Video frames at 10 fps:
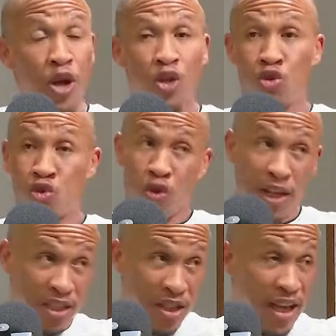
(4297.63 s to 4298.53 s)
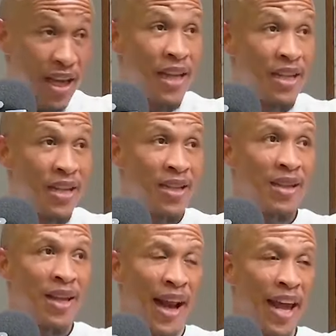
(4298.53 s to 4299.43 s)
to do the, eh, eh, the, the,
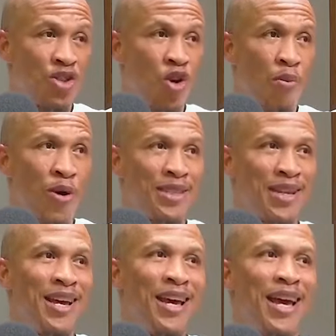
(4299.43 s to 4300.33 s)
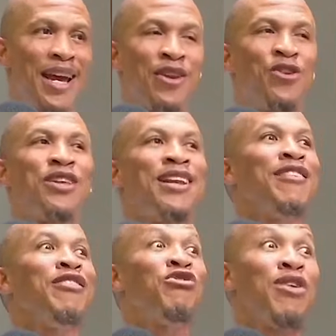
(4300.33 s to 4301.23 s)
the right job. Yes. yes. And you didn't
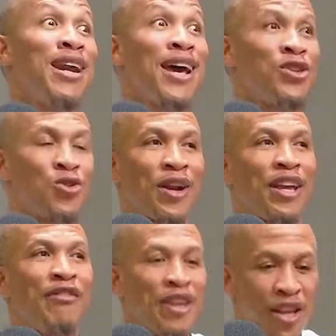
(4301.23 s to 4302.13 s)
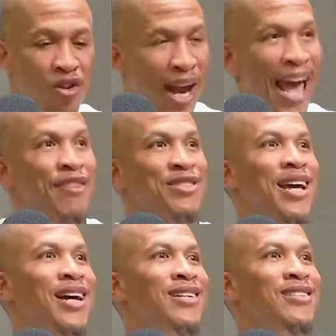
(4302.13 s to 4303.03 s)
even realize, or even in your lifestyle,